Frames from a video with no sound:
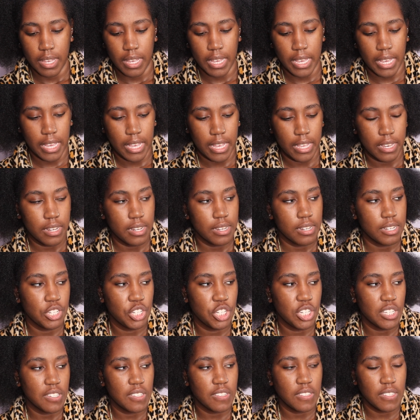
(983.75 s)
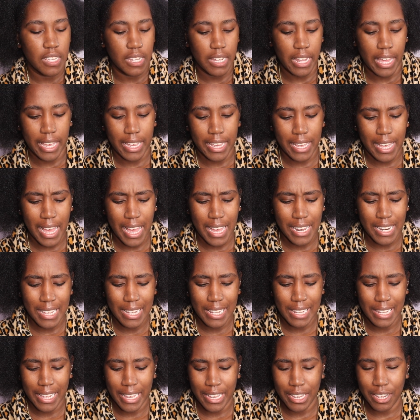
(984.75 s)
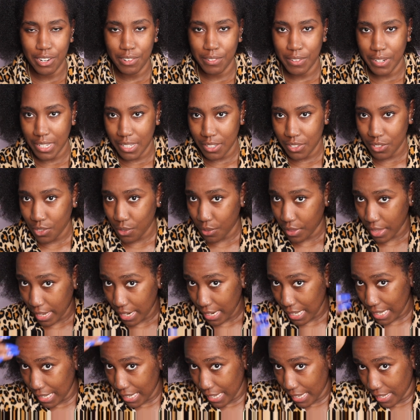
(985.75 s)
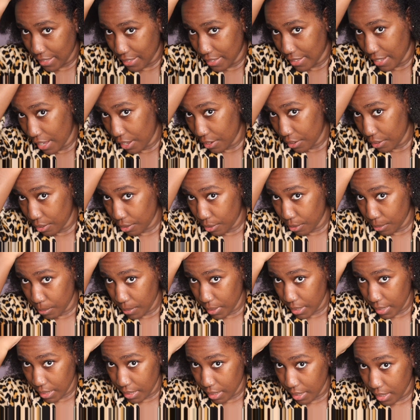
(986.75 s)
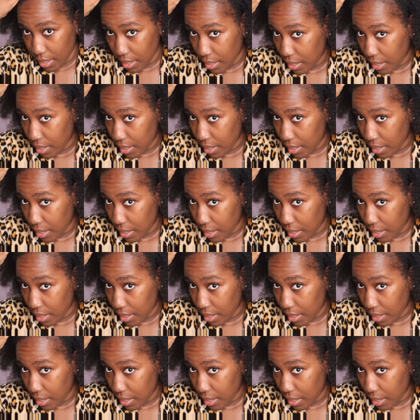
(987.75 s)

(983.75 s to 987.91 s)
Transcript: and just to like kind of layer it so that it lays down a little bit,